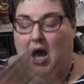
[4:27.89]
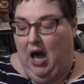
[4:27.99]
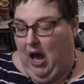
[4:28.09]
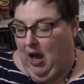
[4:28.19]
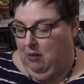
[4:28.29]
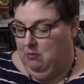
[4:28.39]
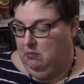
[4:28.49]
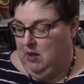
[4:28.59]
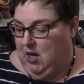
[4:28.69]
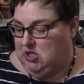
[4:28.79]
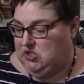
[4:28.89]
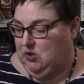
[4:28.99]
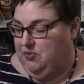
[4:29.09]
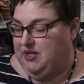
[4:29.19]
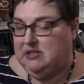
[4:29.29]
Um,
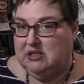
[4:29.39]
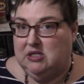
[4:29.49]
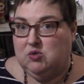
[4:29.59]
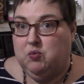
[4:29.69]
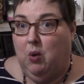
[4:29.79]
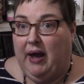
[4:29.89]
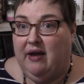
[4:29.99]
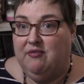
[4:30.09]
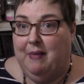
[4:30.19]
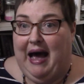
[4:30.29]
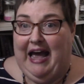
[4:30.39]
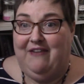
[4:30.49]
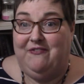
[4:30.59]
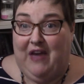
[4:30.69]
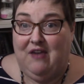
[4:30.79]
so this is one of my
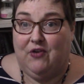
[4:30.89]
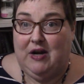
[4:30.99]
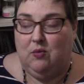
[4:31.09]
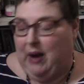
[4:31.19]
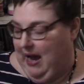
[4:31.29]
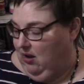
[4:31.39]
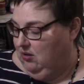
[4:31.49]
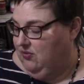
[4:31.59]
favorite, well,